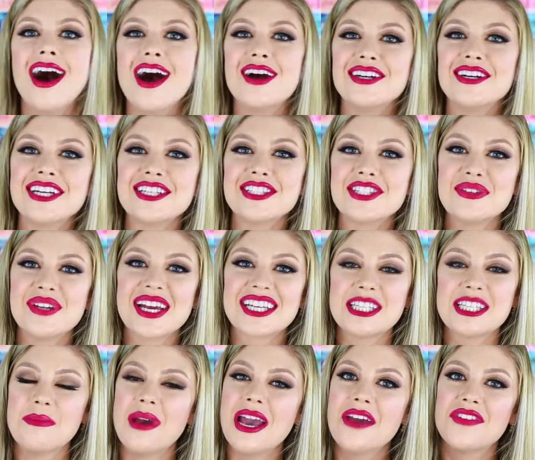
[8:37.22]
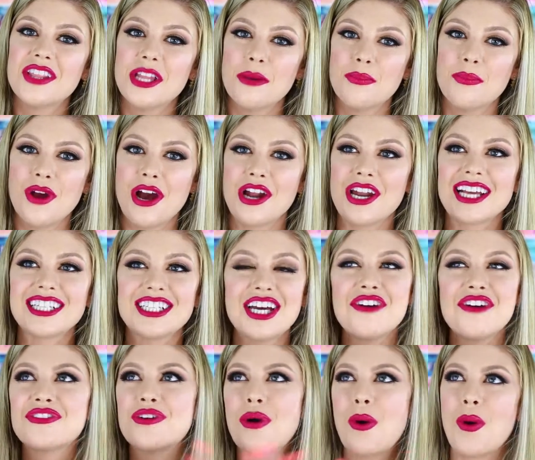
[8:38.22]
All right, so next up I have a lip product.
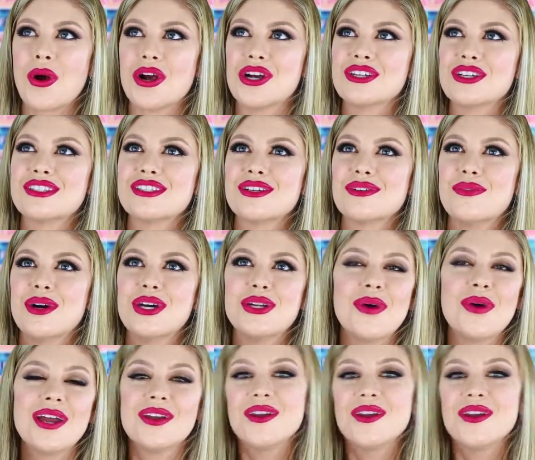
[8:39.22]
Of course, when do I